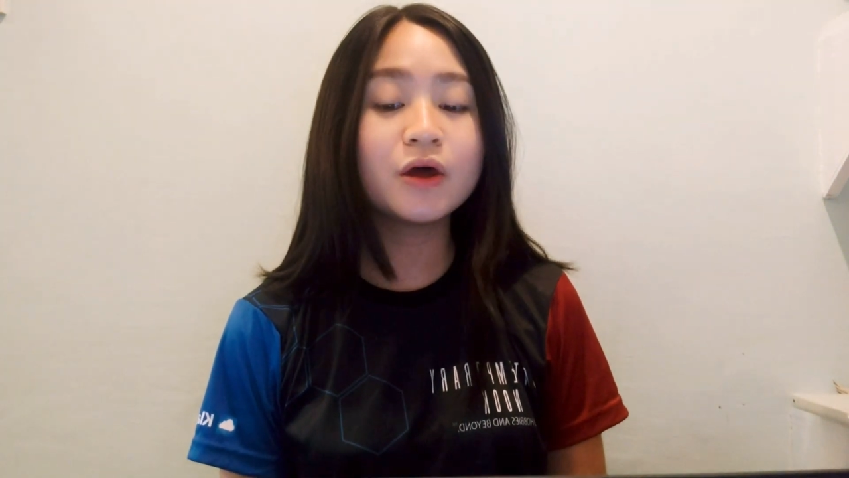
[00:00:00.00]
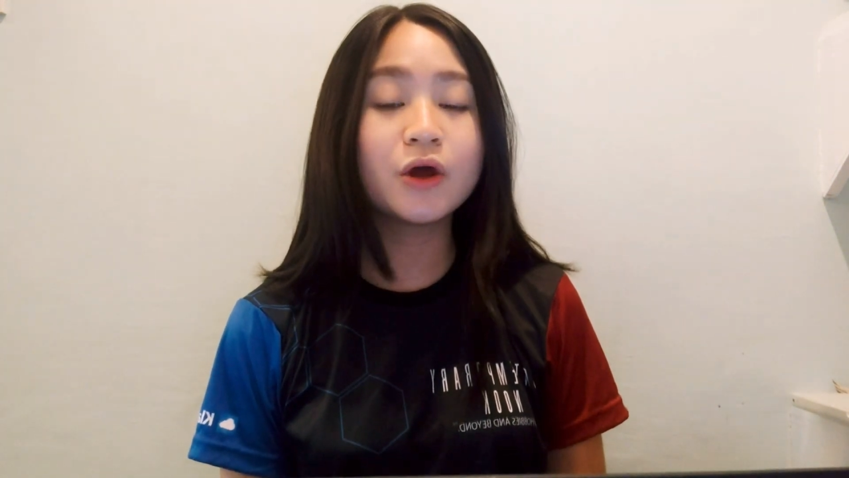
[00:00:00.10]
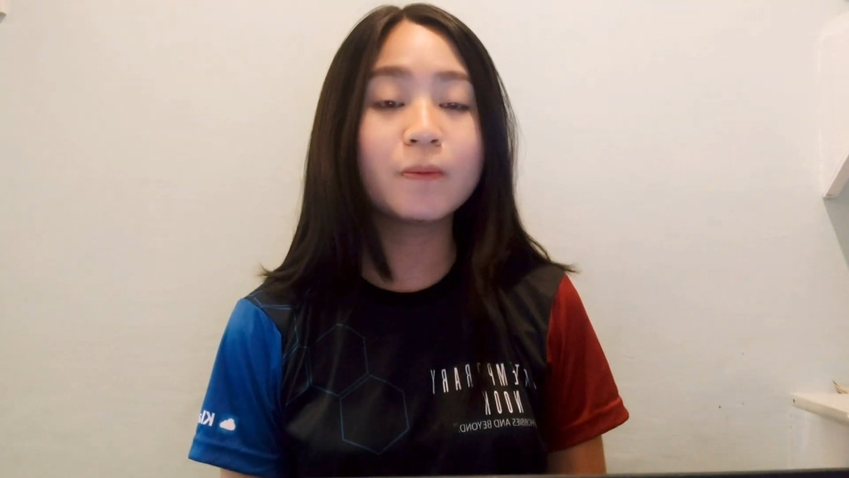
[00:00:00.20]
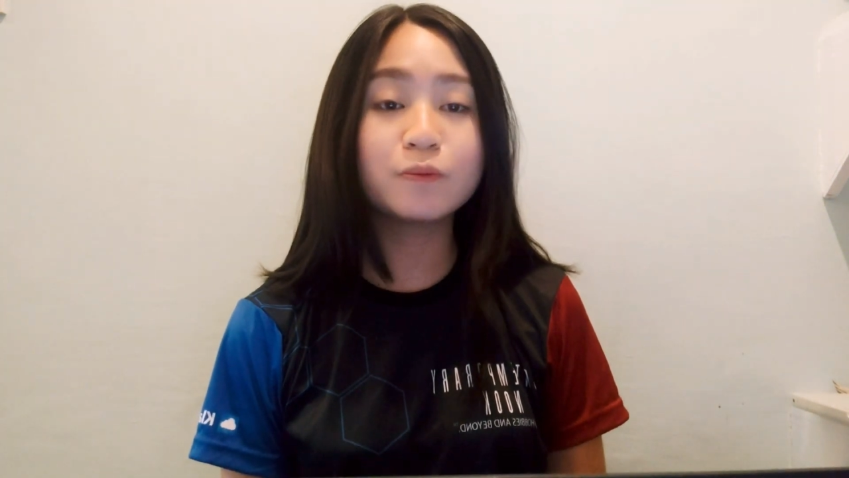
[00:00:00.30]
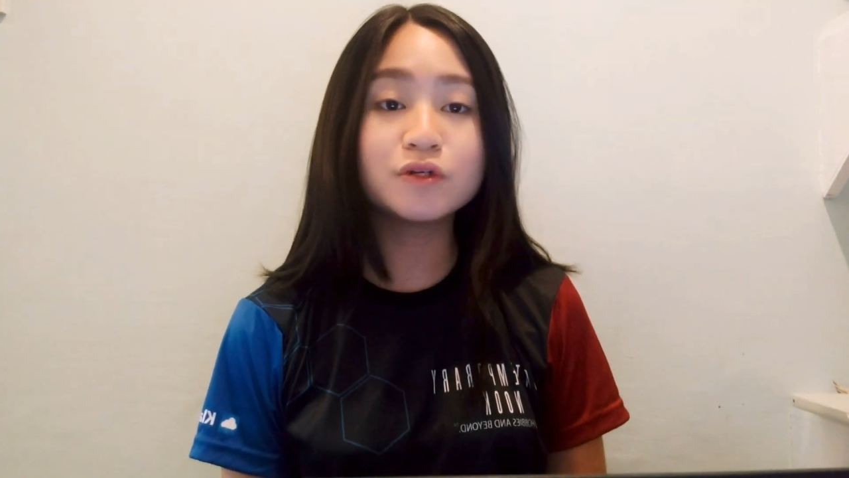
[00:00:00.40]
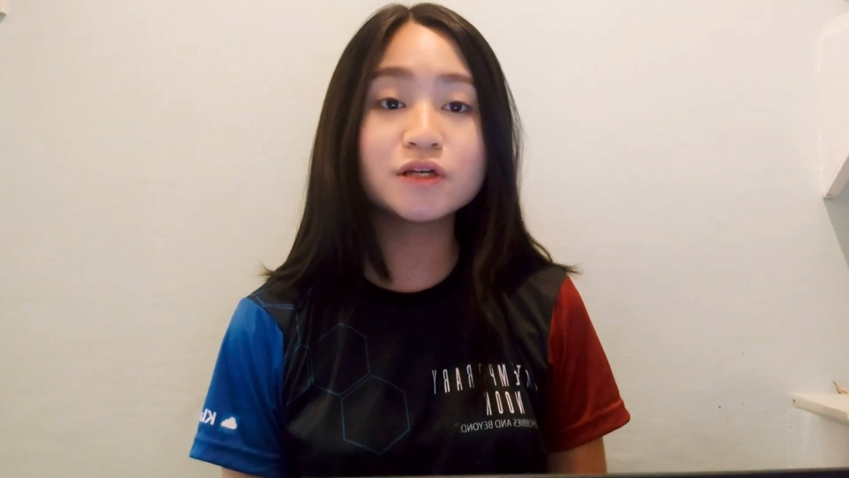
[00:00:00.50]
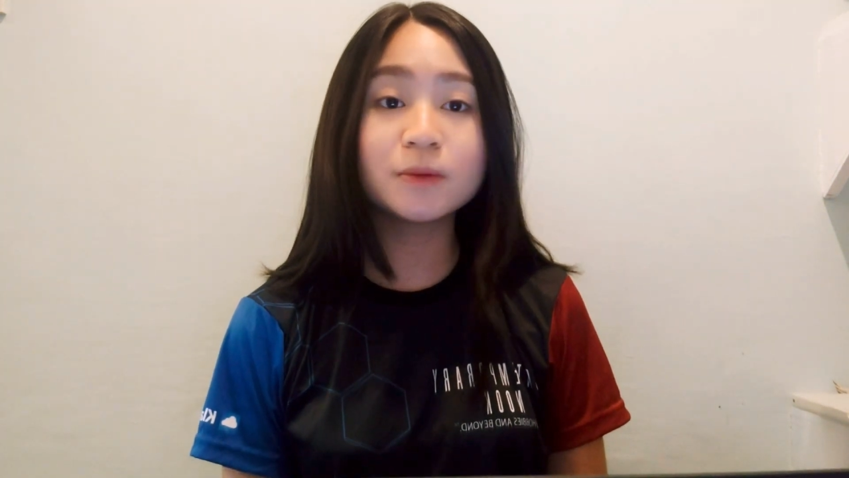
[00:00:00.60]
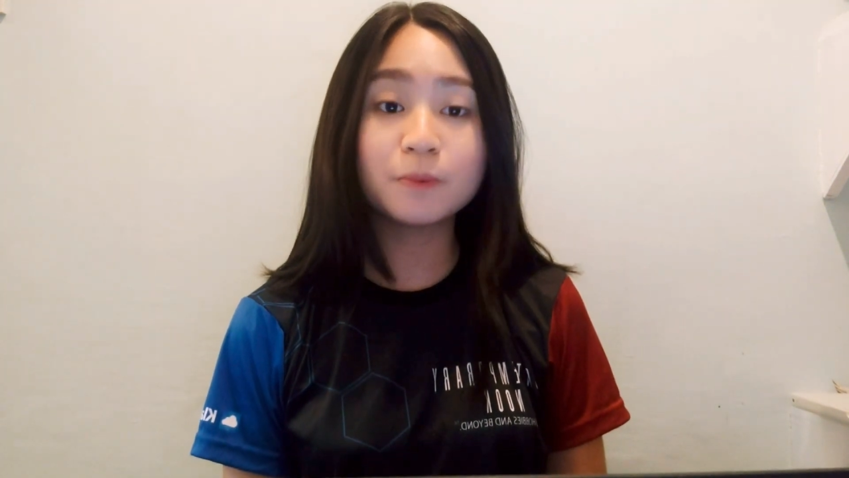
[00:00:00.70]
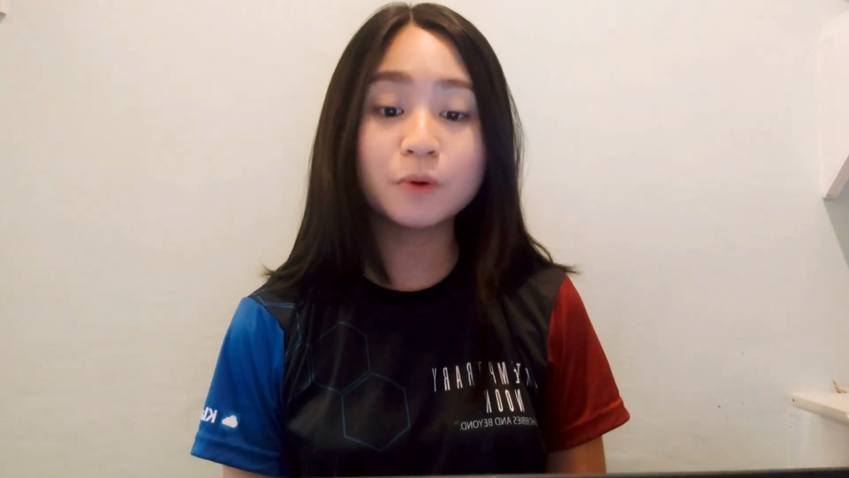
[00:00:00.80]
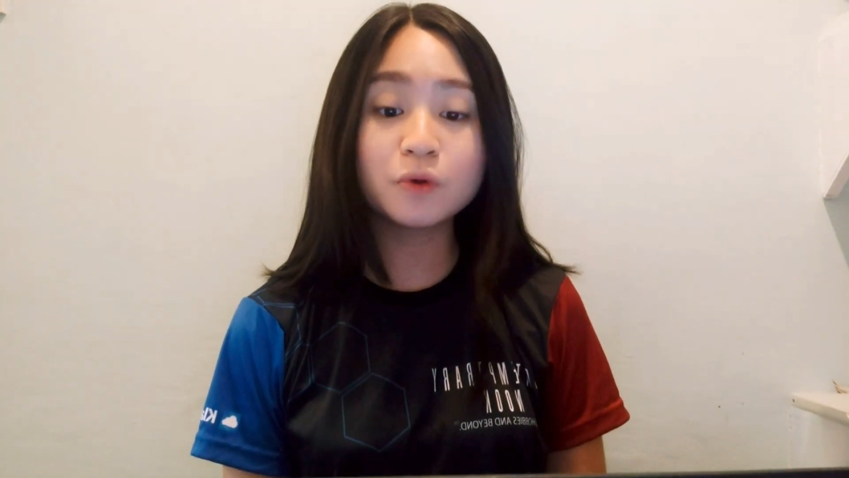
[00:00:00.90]
your
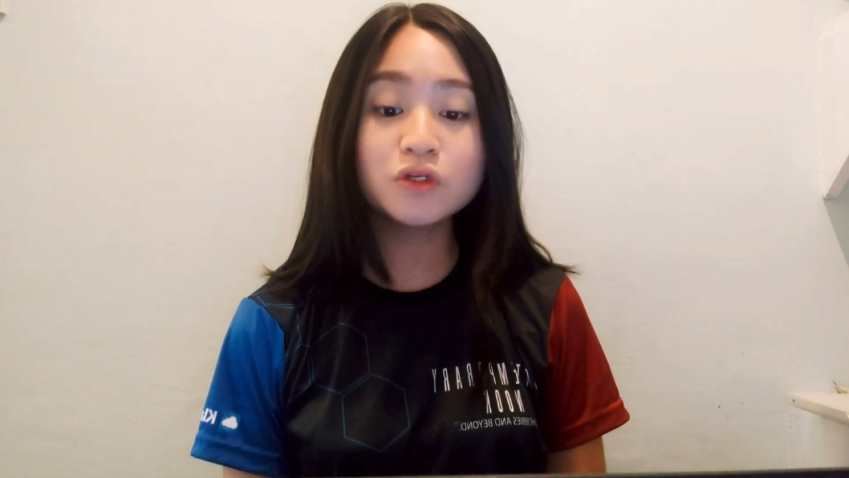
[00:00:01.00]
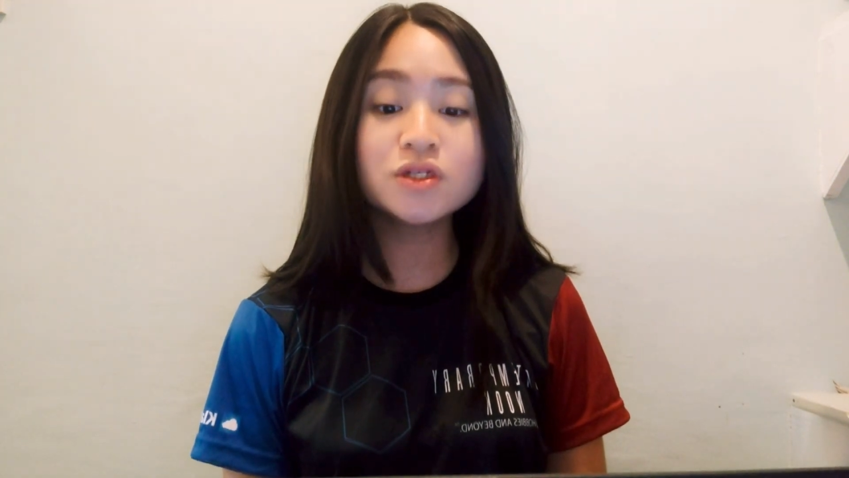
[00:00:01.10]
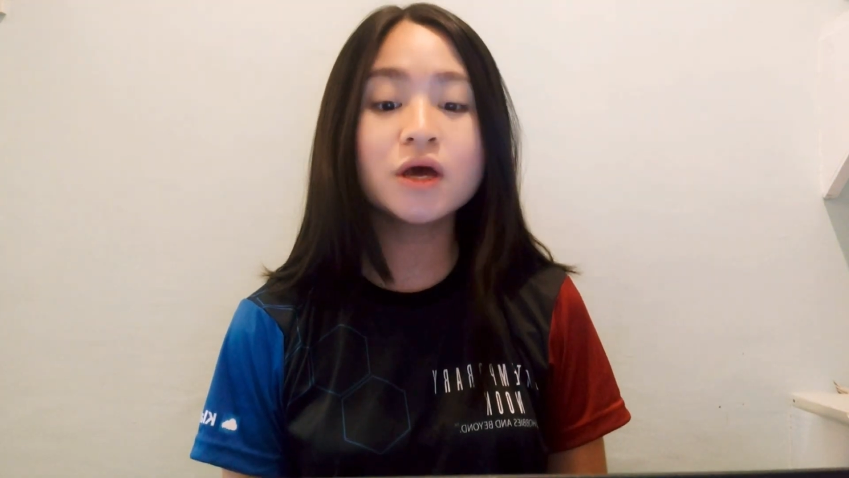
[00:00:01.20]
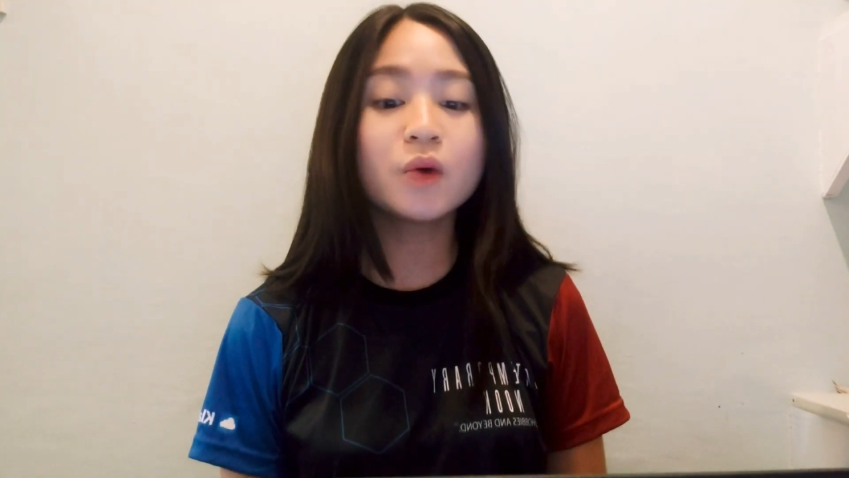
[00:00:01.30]
boosted post